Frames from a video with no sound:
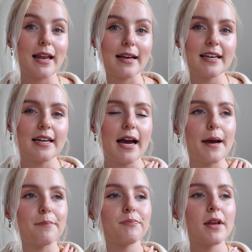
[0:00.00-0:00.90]
like it.
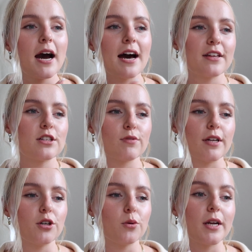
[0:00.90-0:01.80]
I think it's a
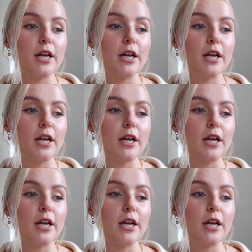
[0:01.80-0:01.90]
really cool one.